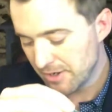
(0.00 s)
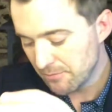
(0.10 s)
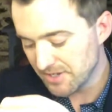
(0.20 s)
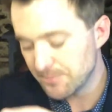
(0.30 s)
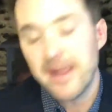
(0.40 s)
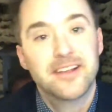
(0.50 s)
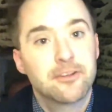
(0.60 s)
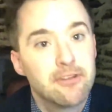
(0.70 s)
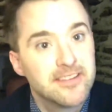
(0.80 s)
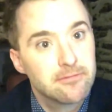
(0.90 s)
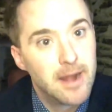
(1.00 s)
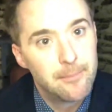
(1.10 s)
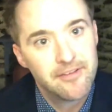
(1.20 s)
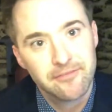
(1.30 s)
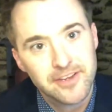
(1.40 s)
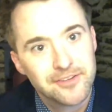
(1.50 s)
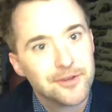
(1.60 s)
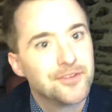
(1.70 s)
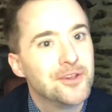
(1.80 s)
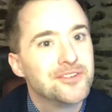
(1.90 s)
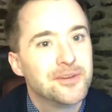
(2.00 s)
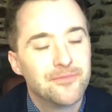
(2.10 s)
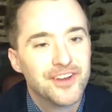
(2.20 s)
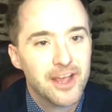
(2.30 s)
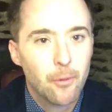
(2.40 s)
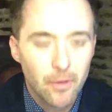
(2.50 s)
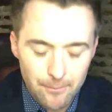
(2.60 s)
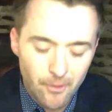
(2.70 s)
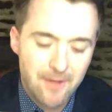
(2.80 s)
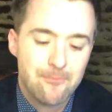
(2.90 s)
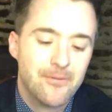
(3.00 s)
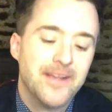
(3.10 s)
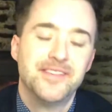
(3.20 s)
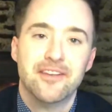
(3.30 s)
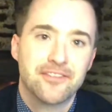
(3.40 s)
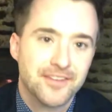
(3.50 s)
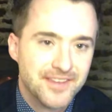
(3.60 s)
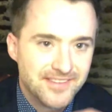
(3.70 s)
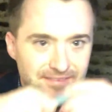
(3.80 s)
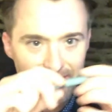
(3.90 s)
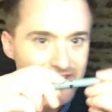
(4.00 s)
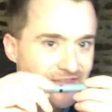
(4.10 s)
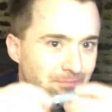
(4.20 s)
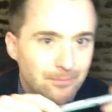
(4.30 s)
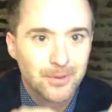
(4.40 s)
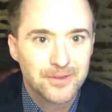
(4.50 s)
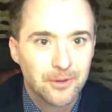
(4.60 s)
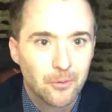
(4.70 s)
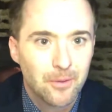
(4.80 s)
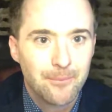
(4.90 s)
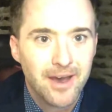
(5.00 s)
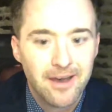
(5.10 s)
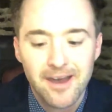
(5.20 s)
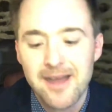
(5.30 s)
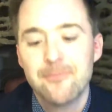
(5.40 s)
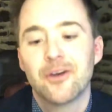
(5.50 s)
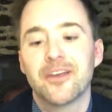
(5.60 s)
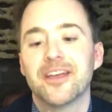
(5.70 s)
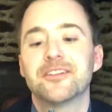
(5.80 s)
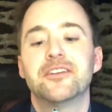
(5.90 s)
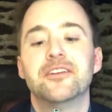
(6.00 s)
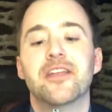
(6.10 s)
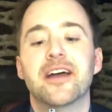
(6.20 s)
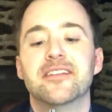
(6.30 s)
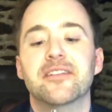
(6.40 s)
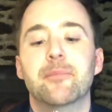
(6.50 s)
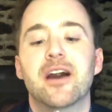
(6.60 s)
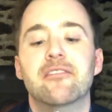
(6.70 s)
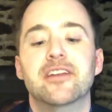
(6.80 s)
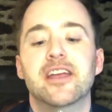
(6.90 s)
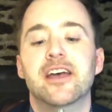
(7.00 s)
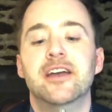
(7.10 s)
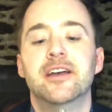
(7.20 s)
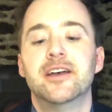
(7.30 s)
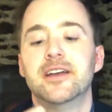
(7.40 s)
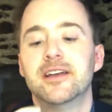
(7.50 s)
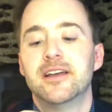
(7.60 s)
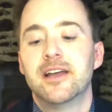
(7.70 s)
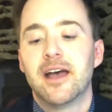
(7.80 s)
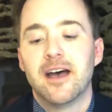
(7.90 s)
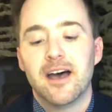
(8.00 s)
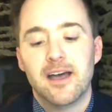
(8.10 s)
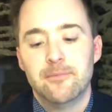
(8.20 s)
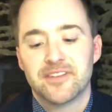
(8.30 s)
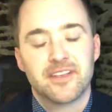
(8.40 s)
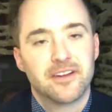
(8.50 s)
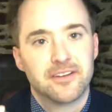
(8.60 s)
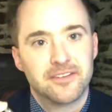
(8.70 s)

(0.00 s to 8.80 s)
which makes Chris Rap 52's YouTube video all the more impressive because he's, he's pulled it all apart. I'm not going to do that in my video. I'm just going to